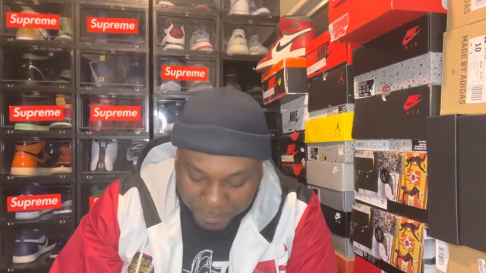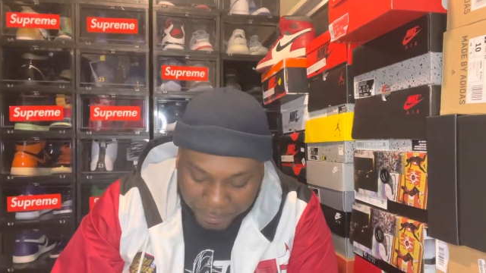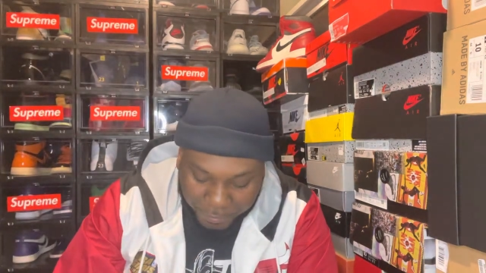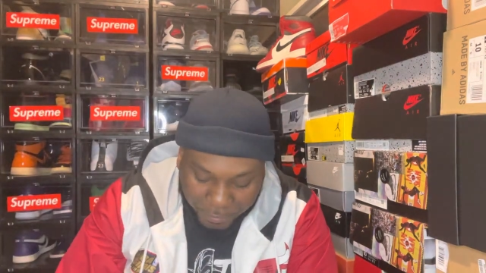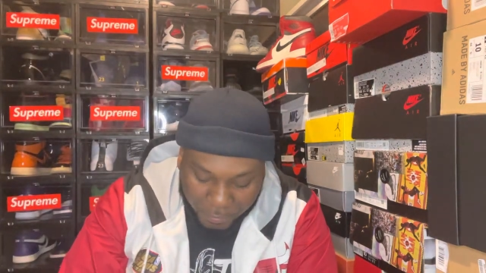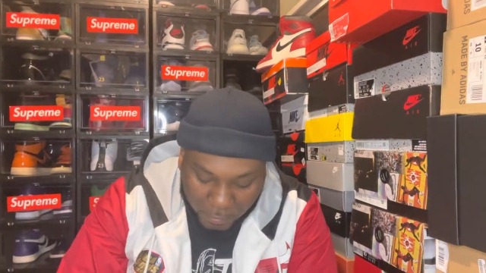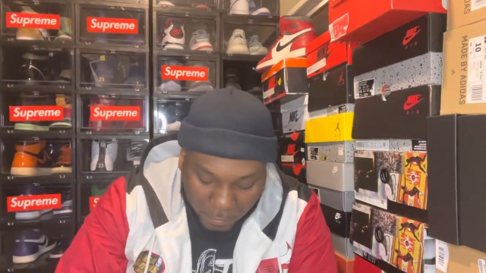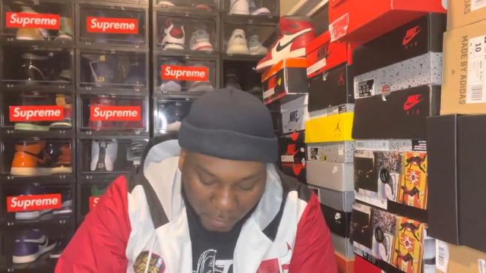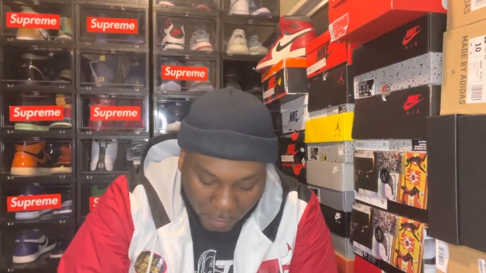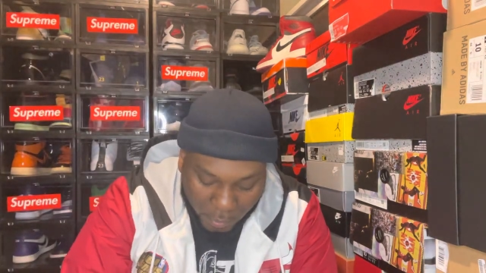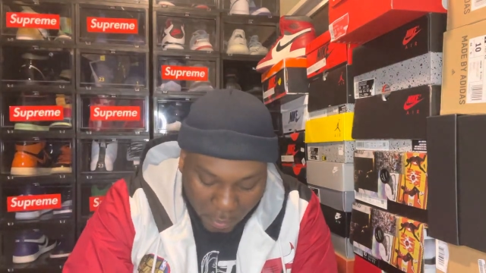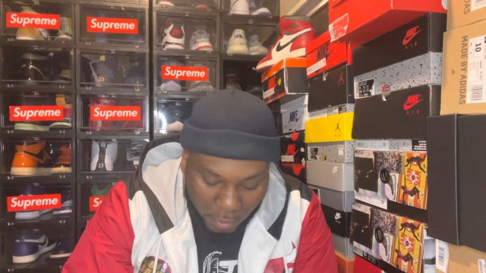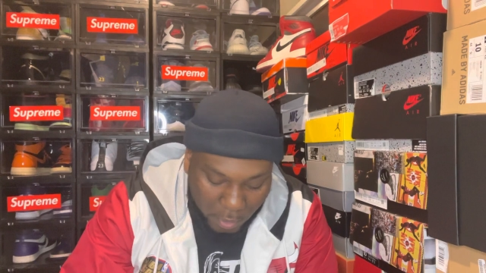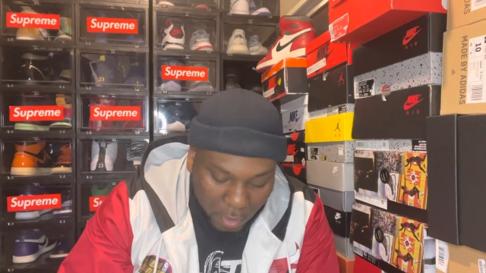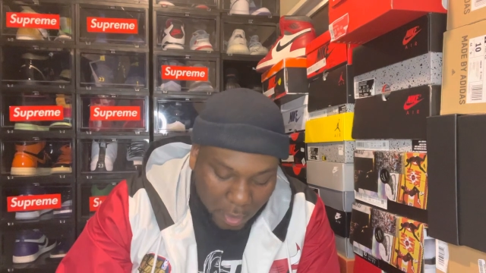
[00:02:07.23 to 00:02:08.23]

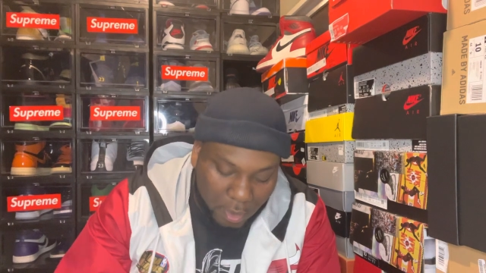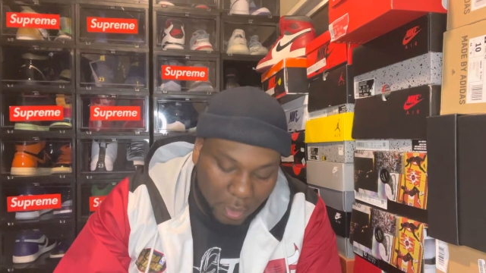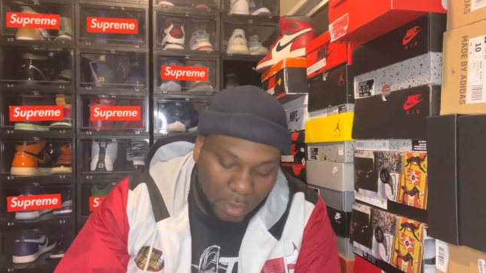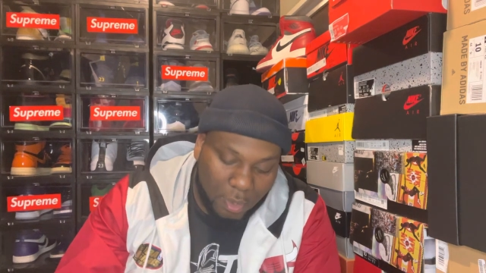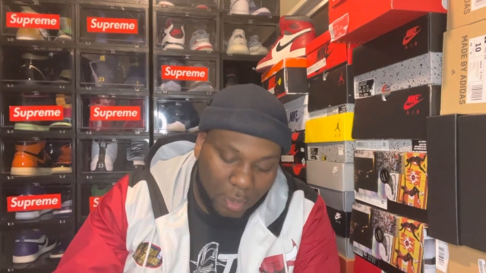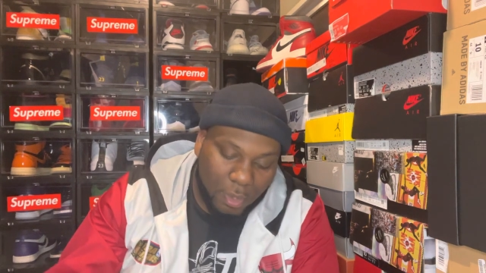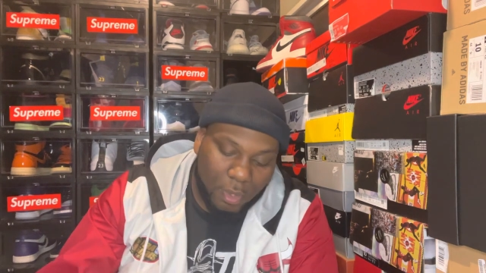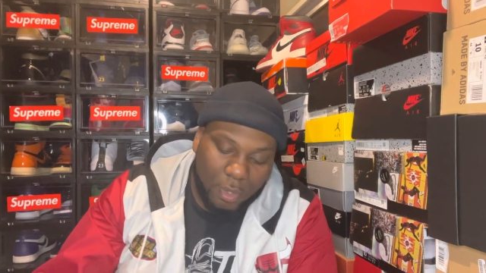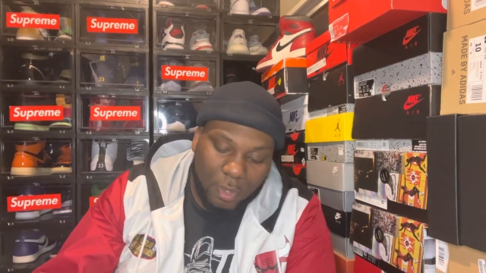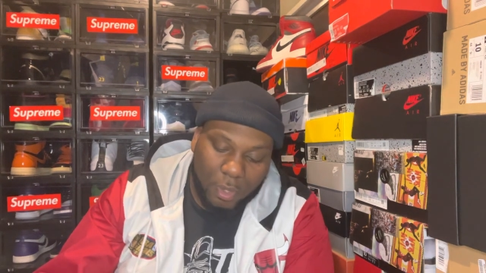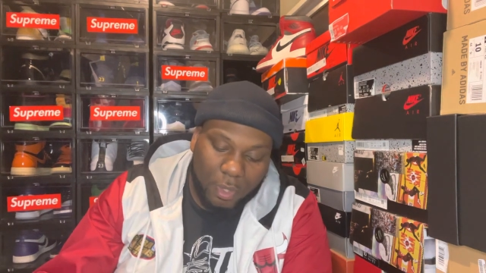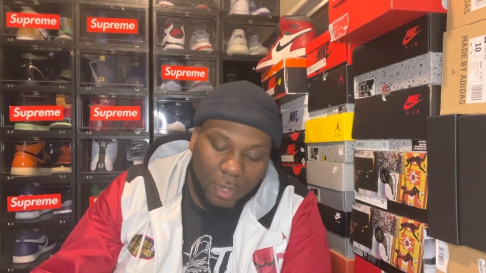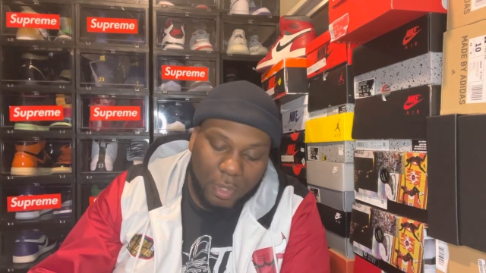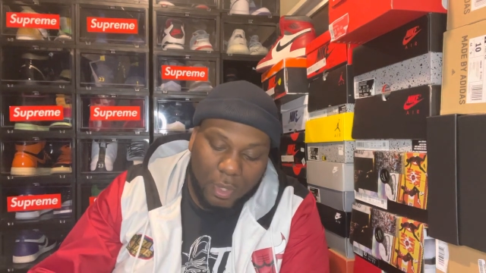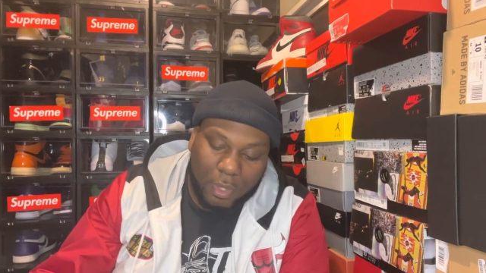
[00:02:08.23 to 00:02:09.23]

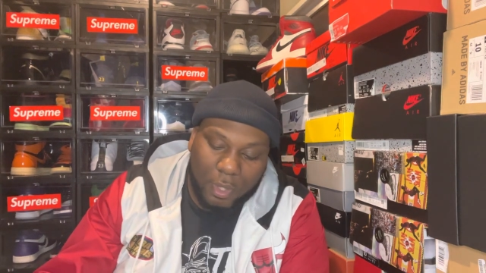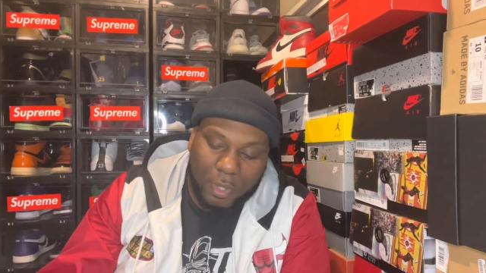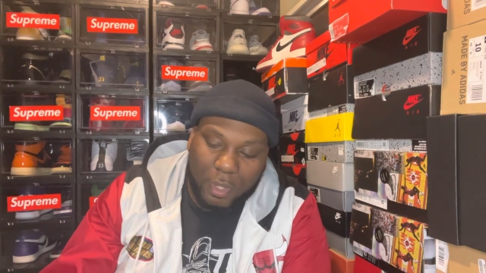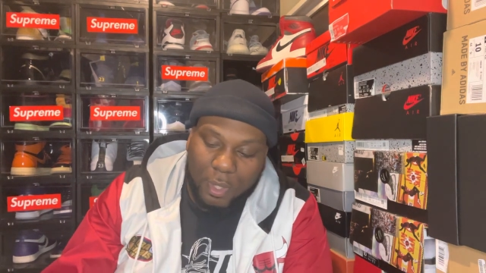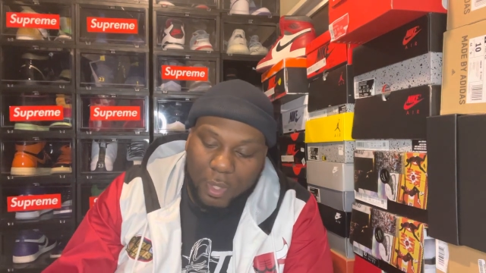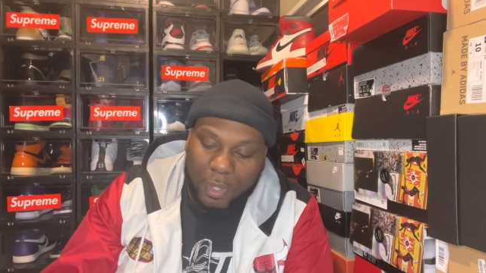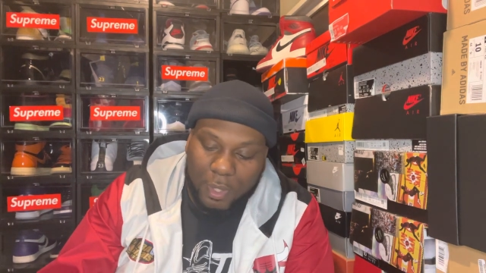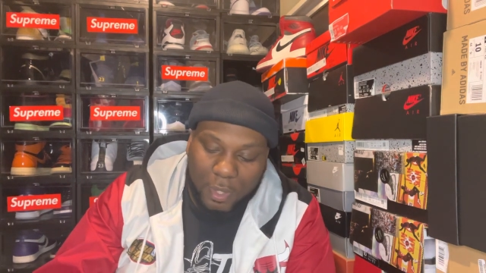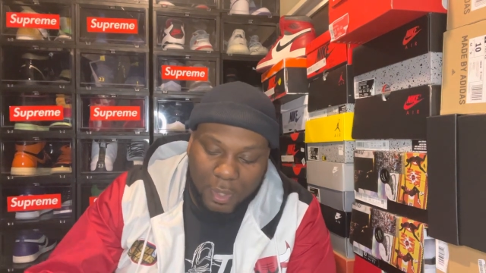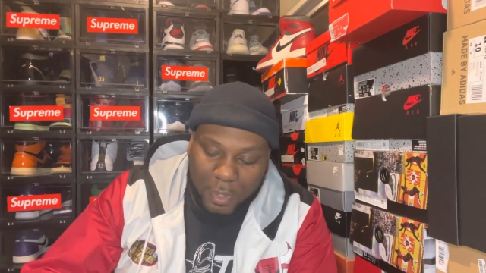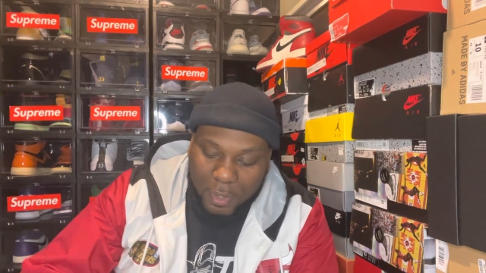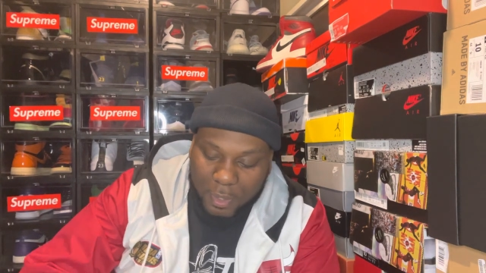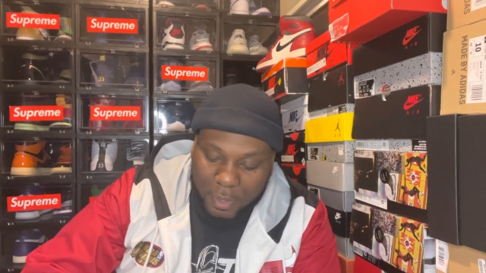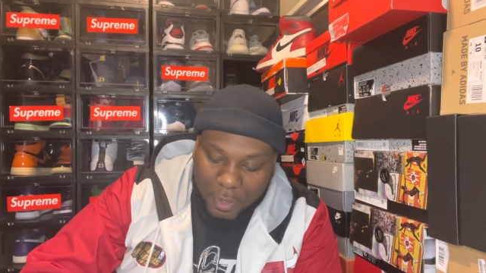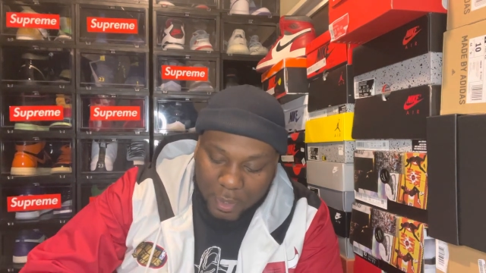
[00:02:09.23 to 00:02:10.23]

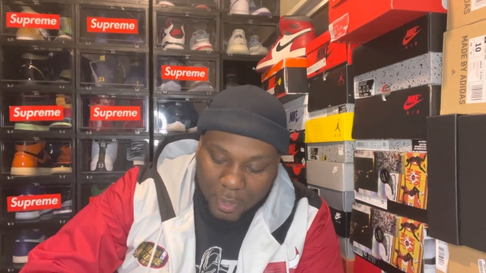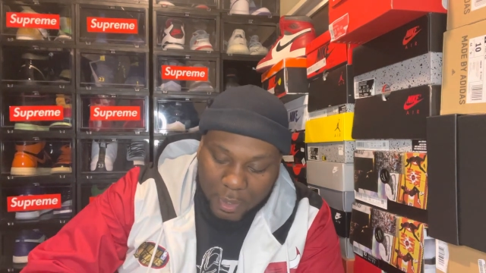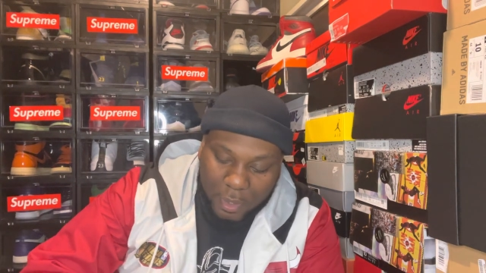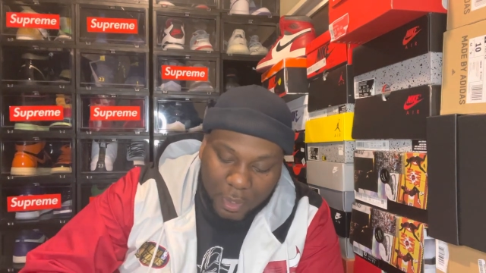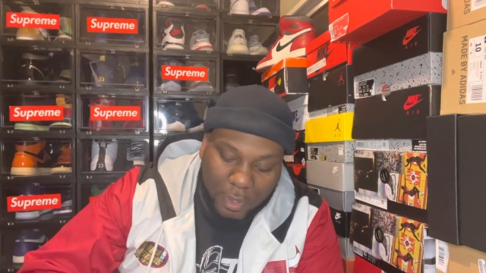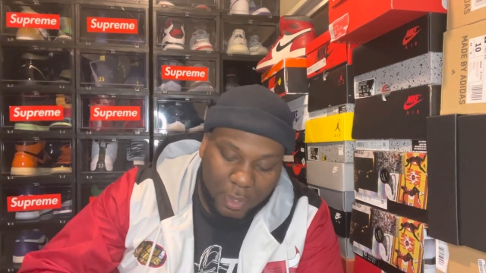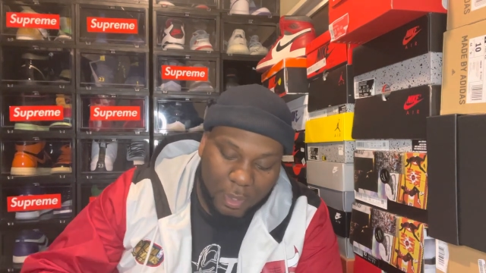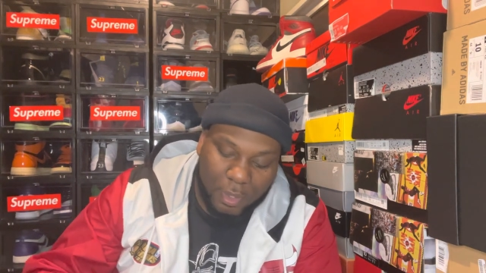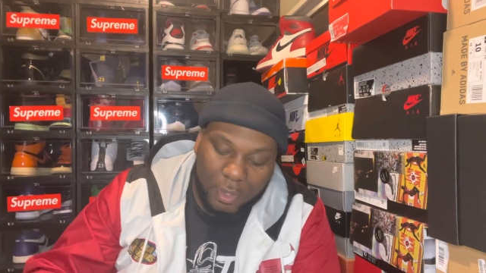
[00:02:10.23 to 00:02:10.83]
(no one is talking)